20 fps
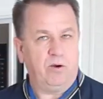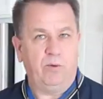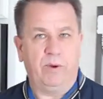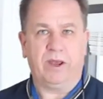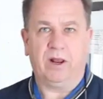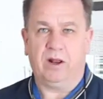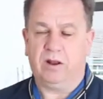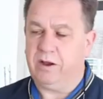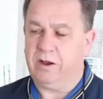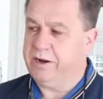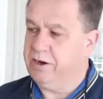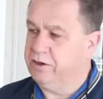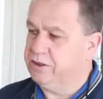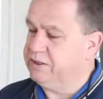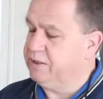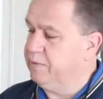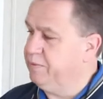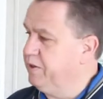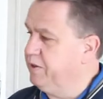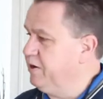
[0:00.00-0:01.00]
going along here,
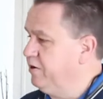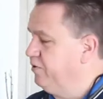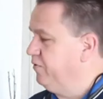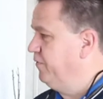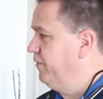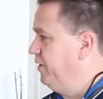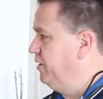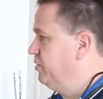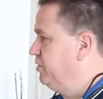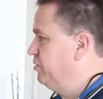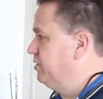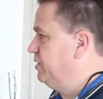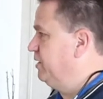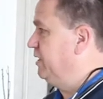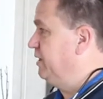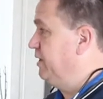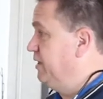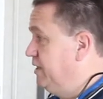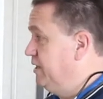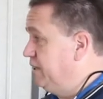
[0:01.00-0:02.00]
some of the other features
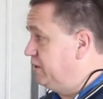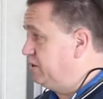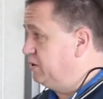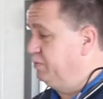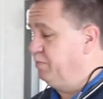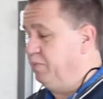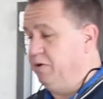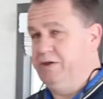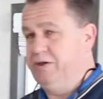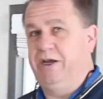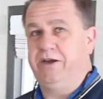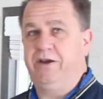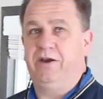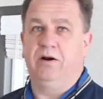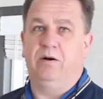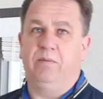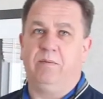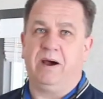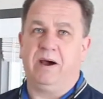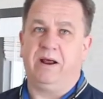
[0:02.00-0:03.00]
that this
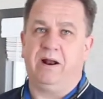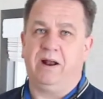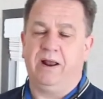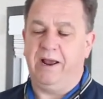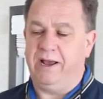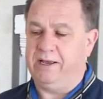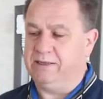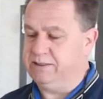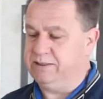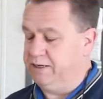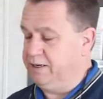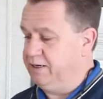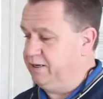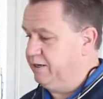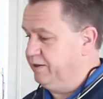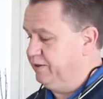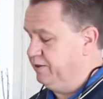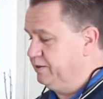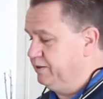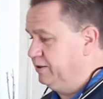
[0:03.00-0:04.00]
particular model has in it.
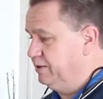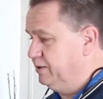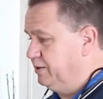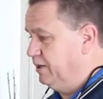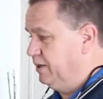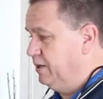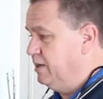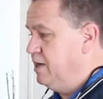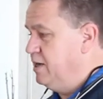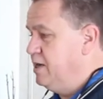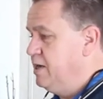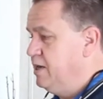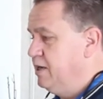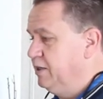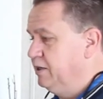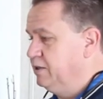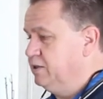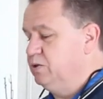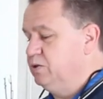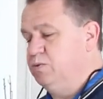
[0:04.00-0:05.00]
Now this
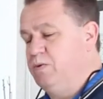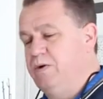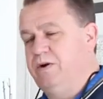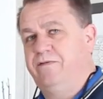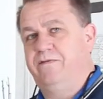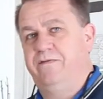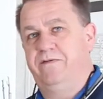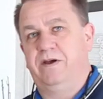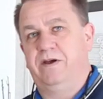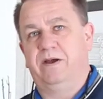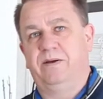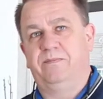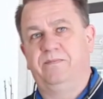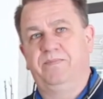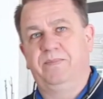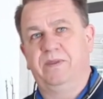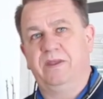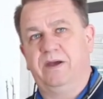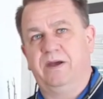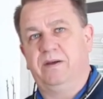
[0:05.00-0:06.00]
is one
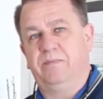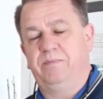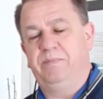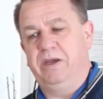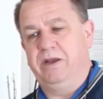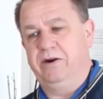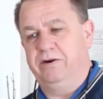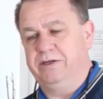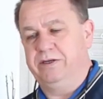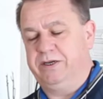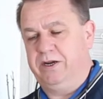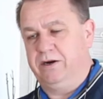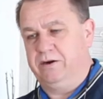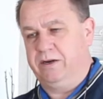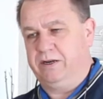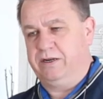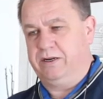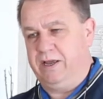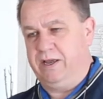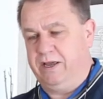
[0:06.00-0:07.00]
of Peter's
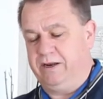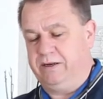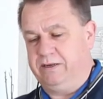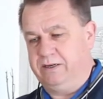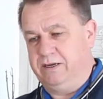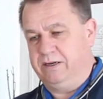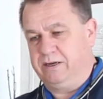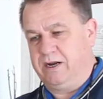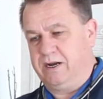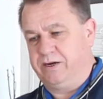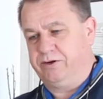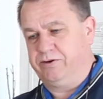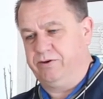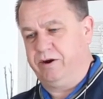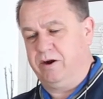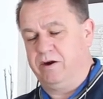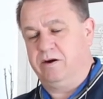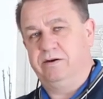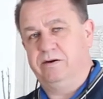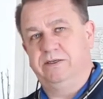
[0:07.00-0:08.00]
here at Country
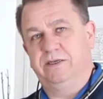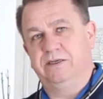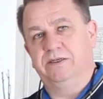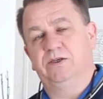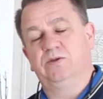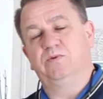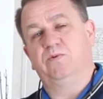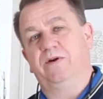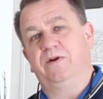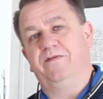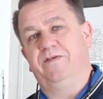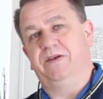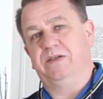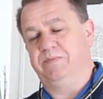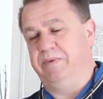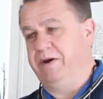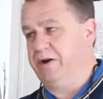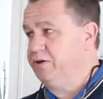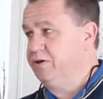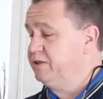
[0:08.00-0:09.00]
Gardens. This is one of his
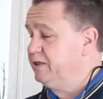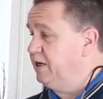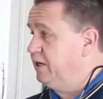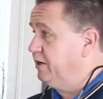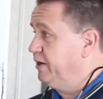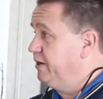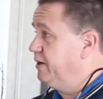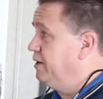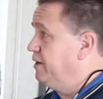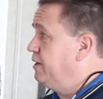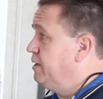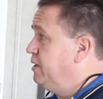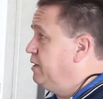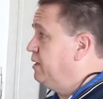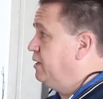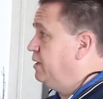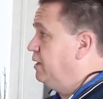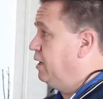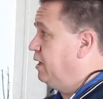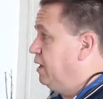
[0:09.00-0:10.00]
better selling
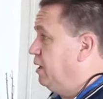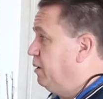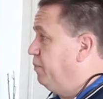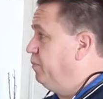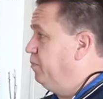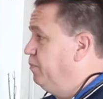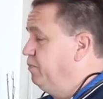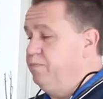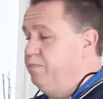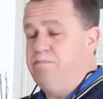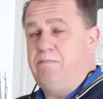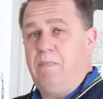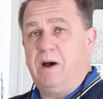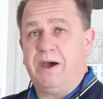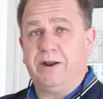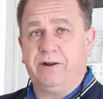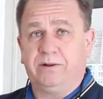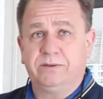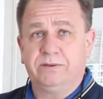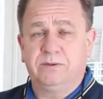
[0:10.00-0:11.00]

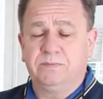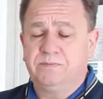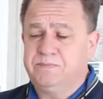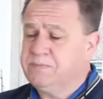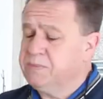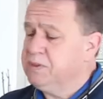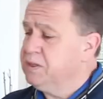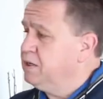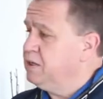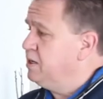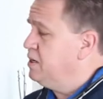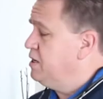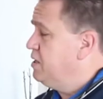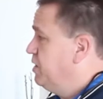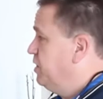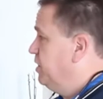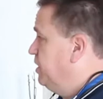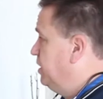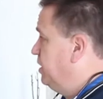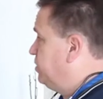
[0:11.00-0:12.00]
models.
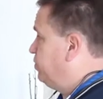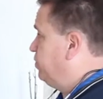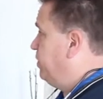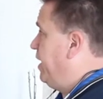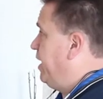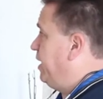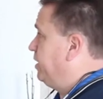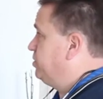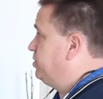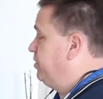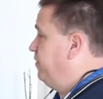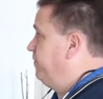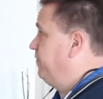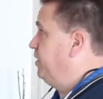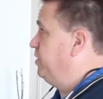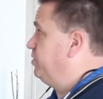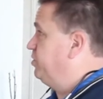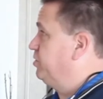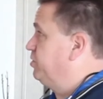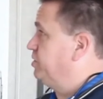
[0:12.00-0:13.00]
This one actually
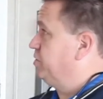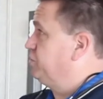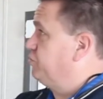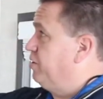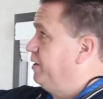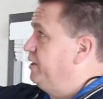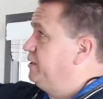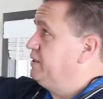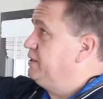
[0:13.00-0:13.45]
features a tray